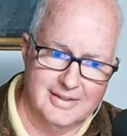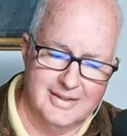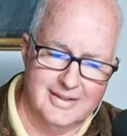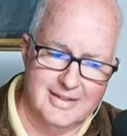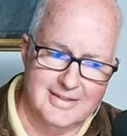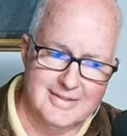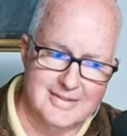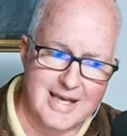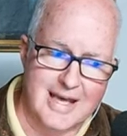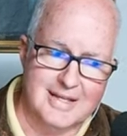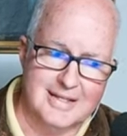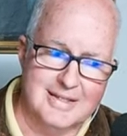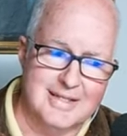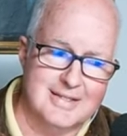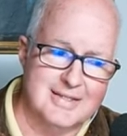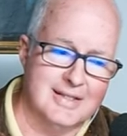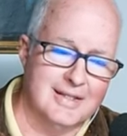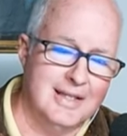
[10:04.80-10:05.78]
has got
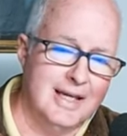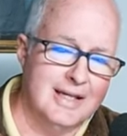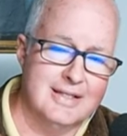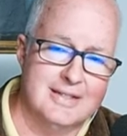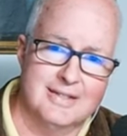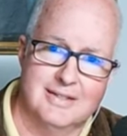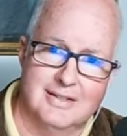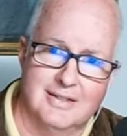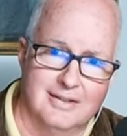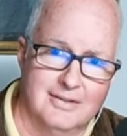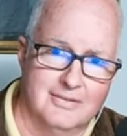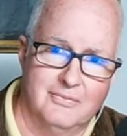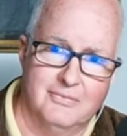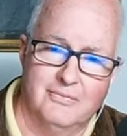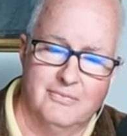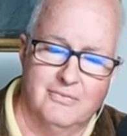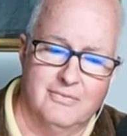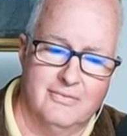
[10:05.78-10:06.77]
this legacy
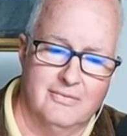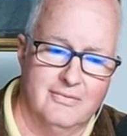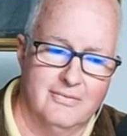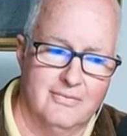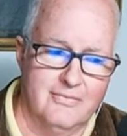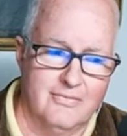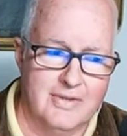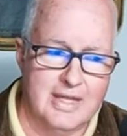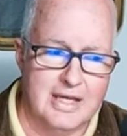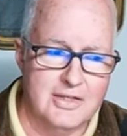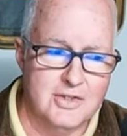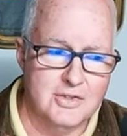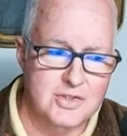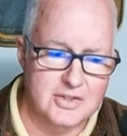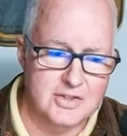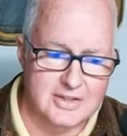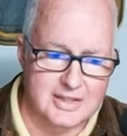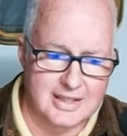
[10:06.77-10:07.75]
that you
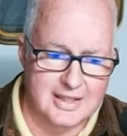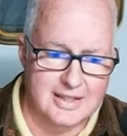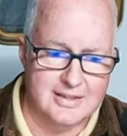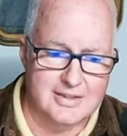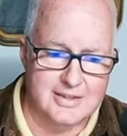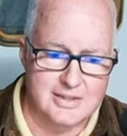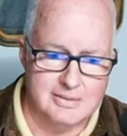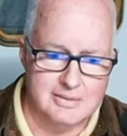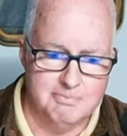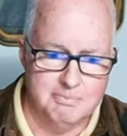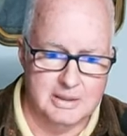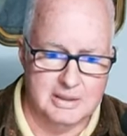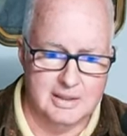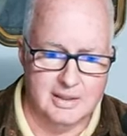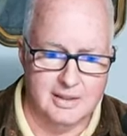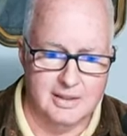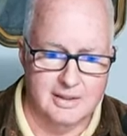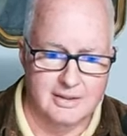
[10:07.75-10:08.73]
just can't
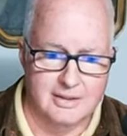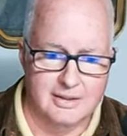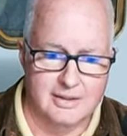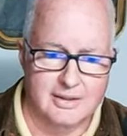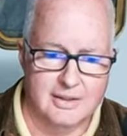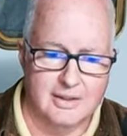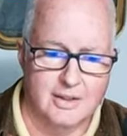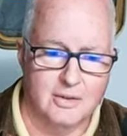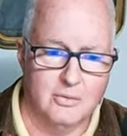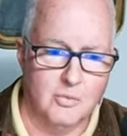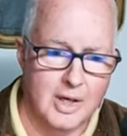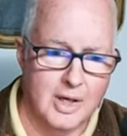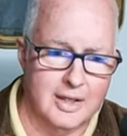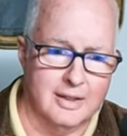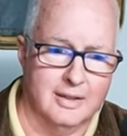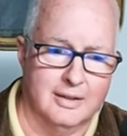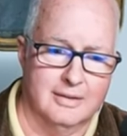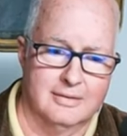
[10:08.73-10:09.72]
spin
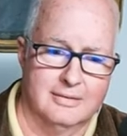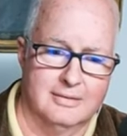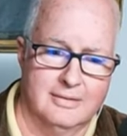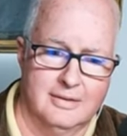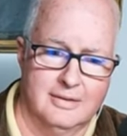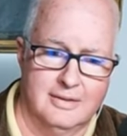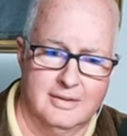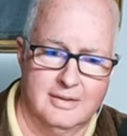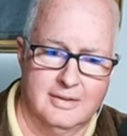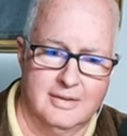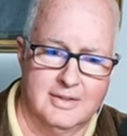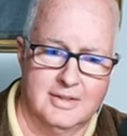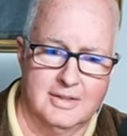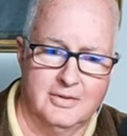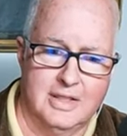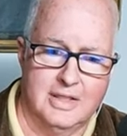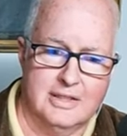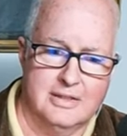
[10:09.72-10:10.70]
away.
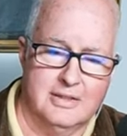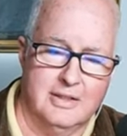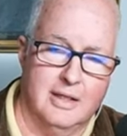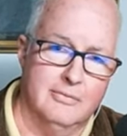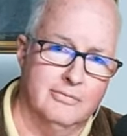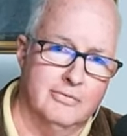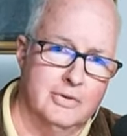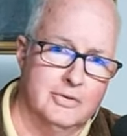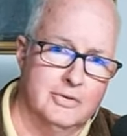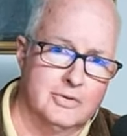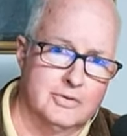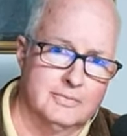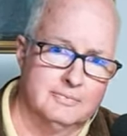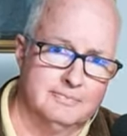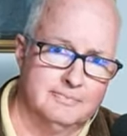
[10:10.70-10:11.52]
Till next time, folks.